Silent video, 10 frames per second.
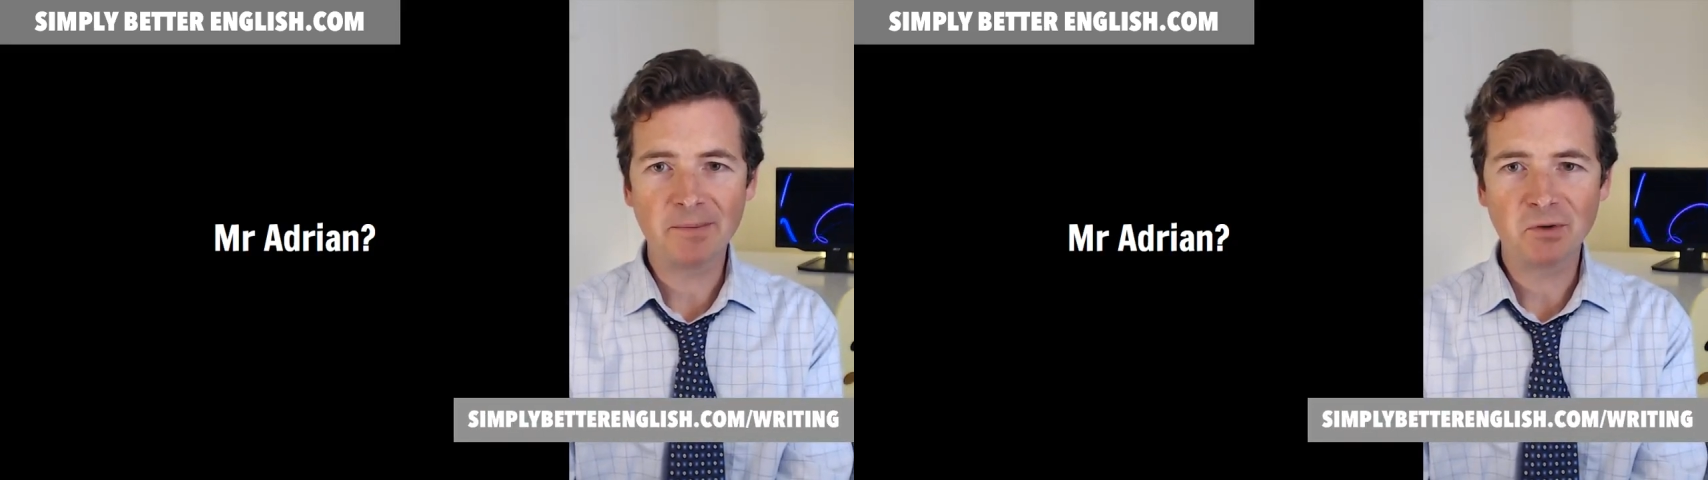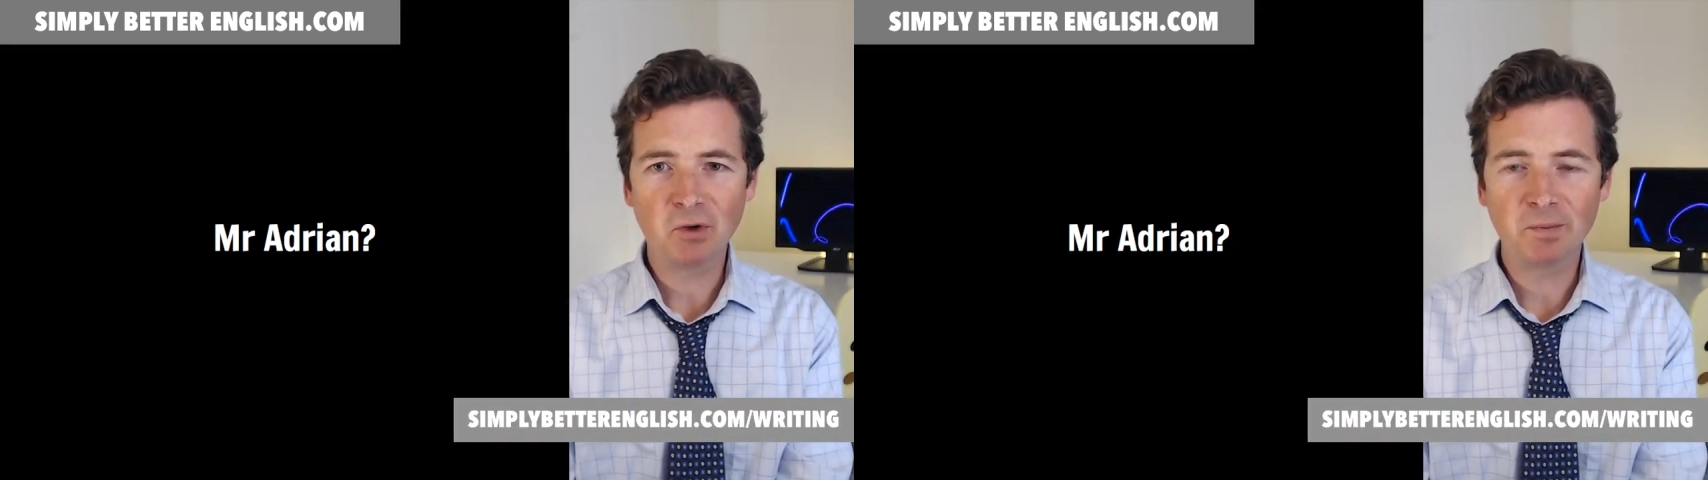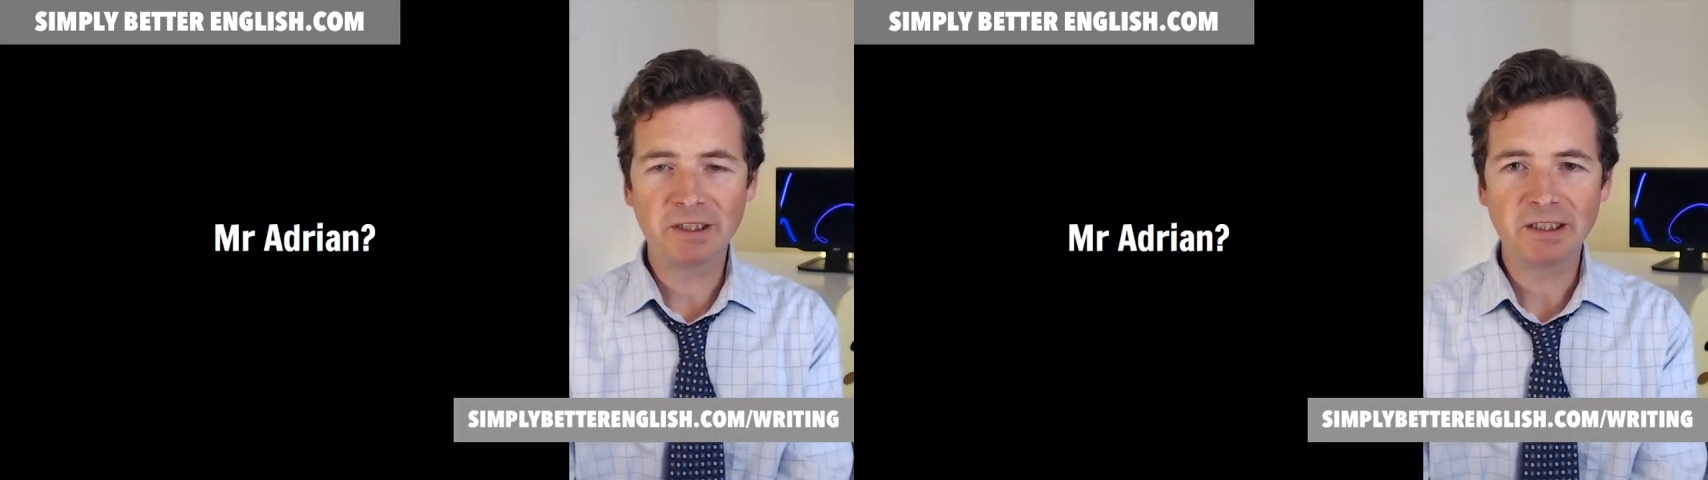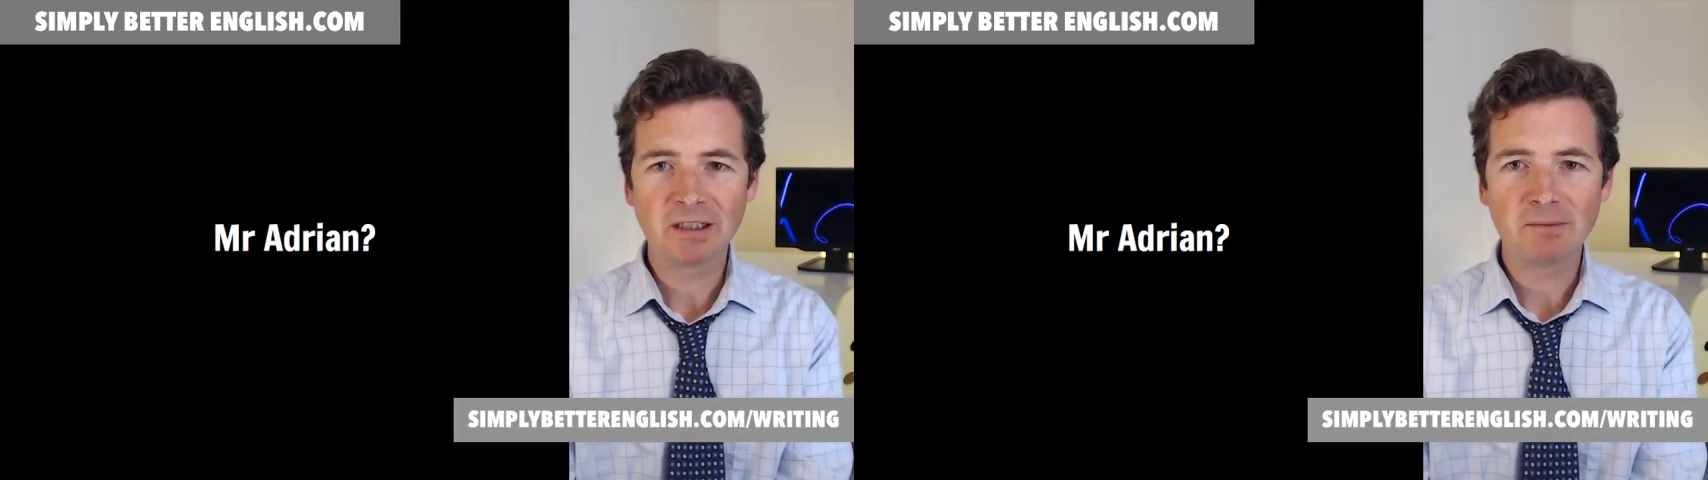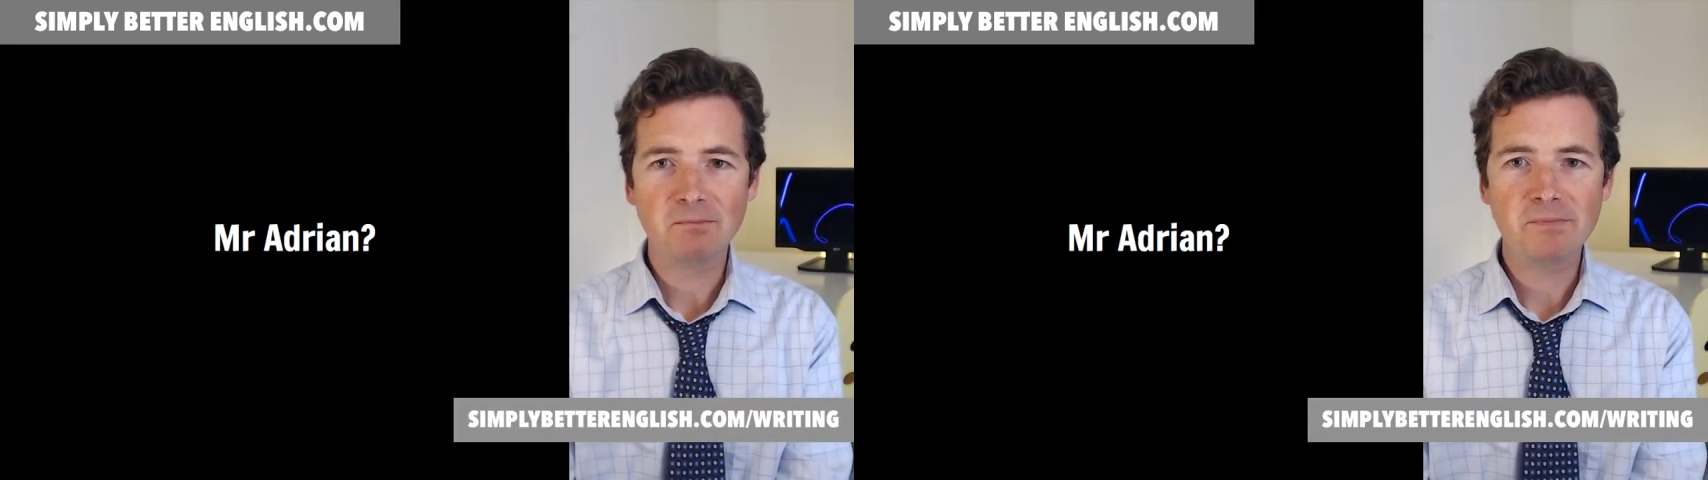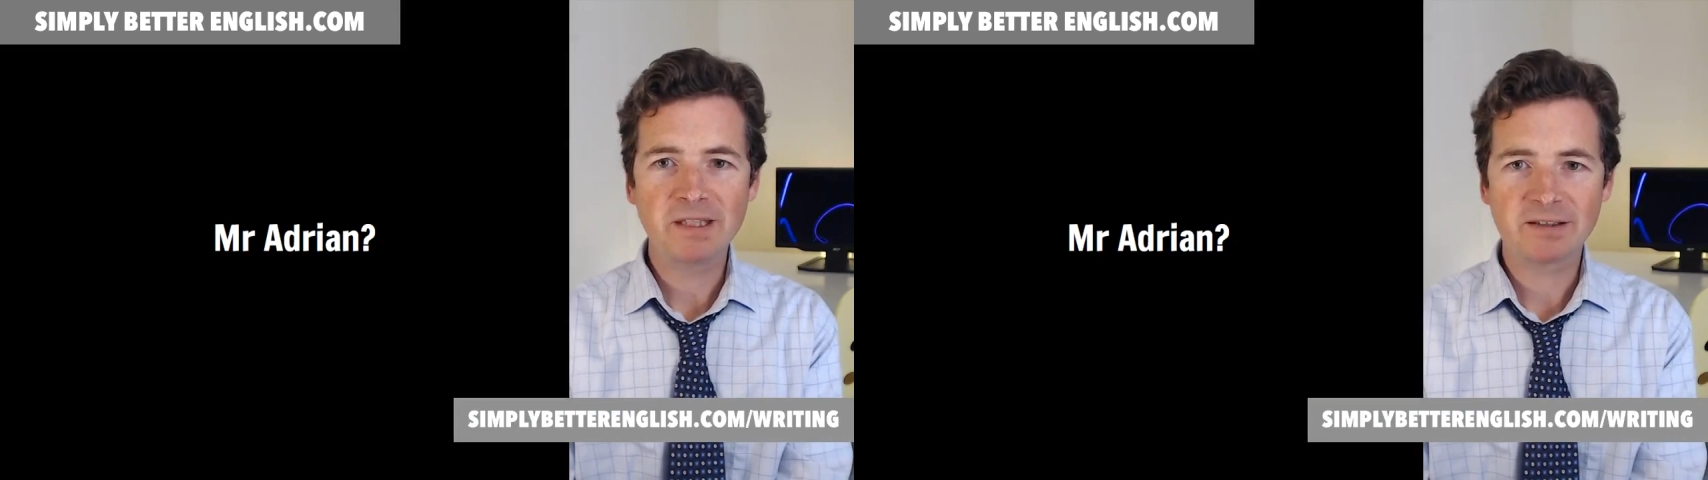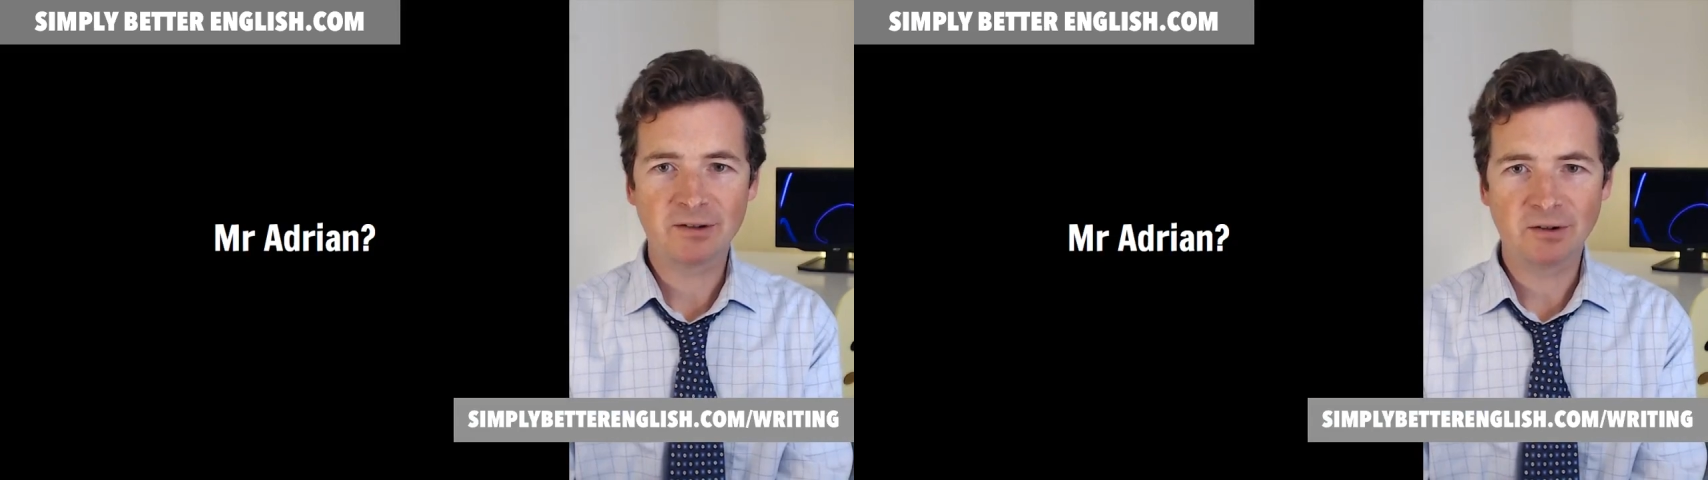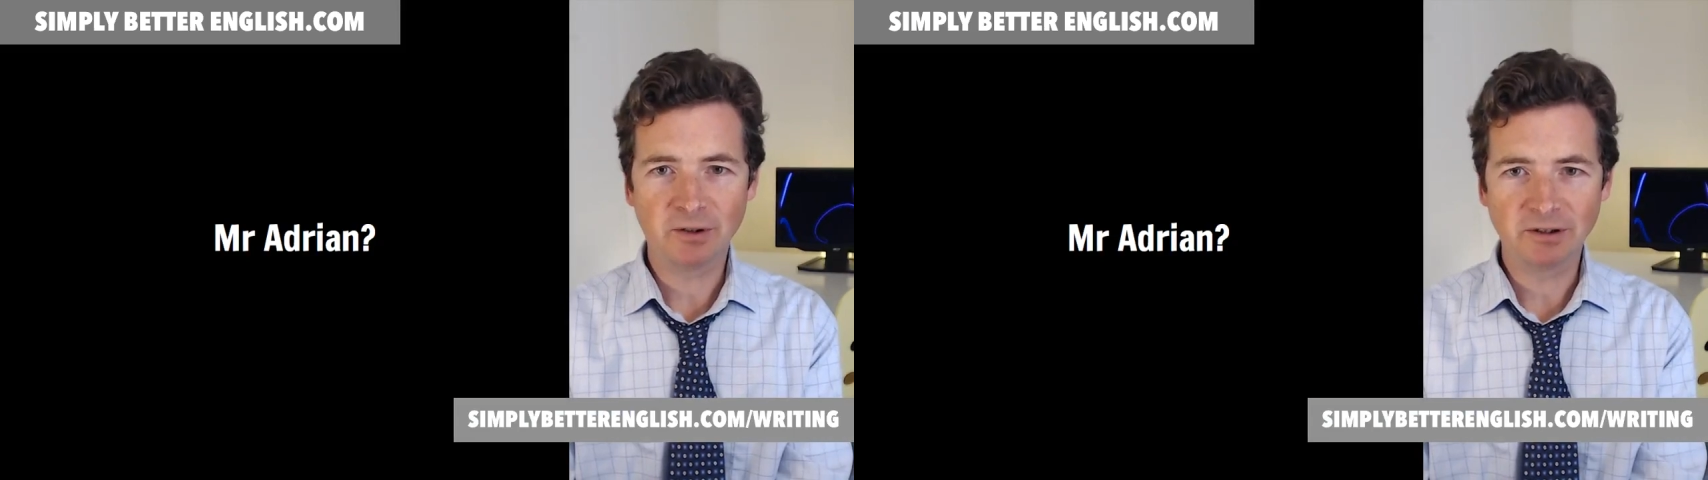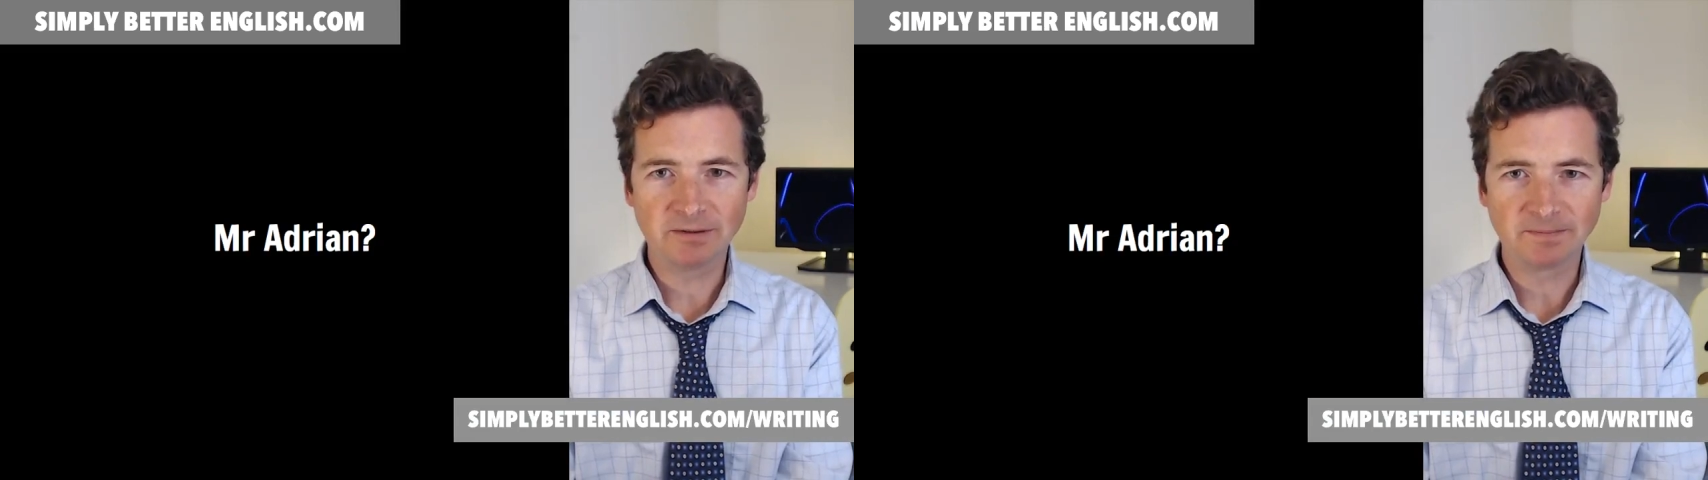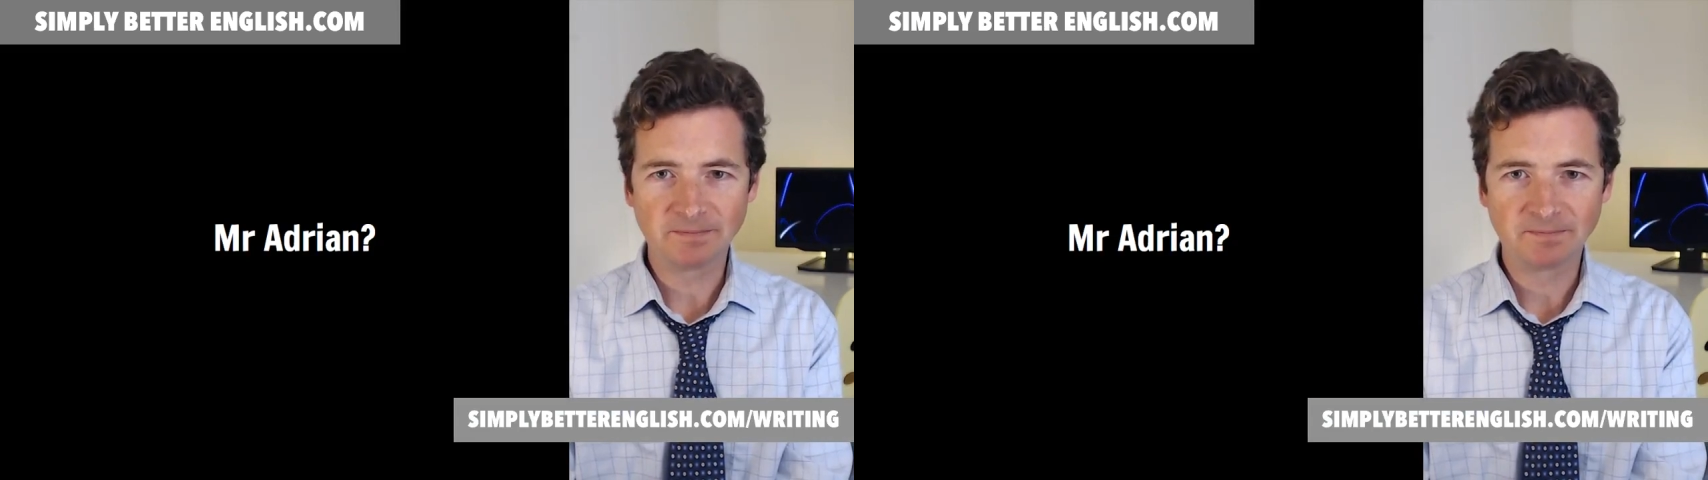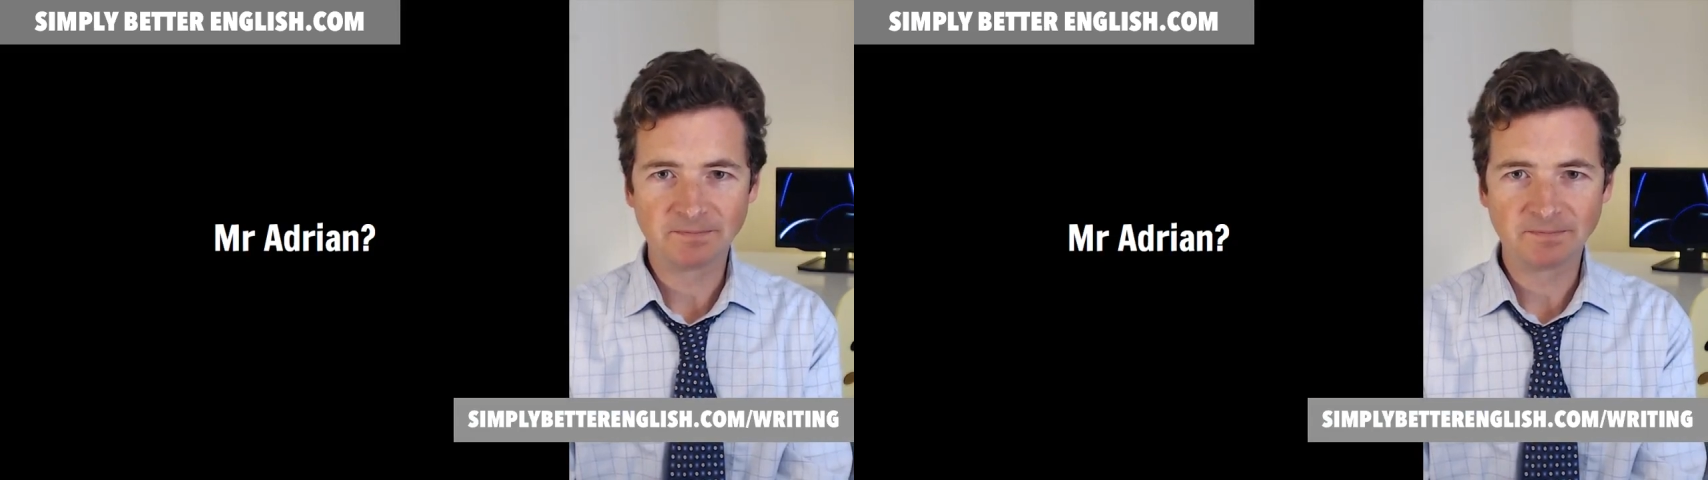I'm normally Mr. Doyle.